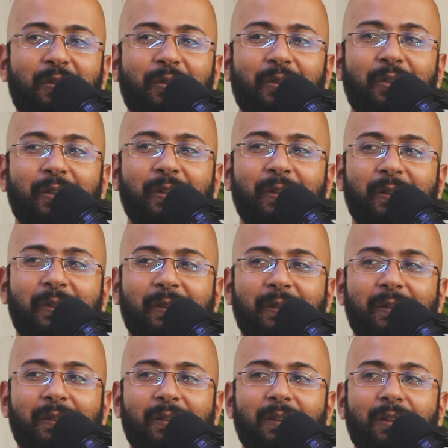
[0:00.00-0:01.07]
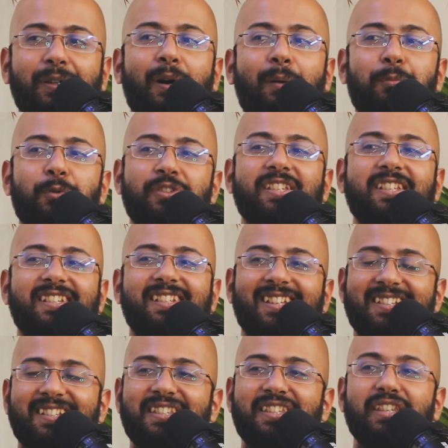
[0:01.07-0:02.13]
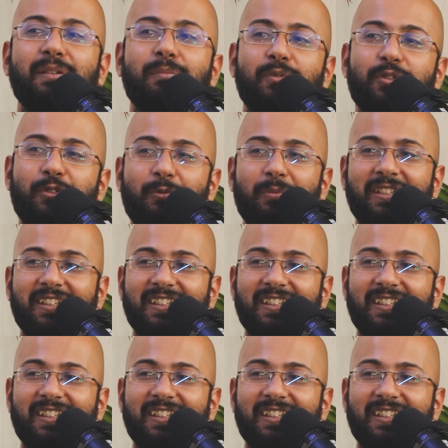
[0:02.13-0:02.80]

the opposite seems to be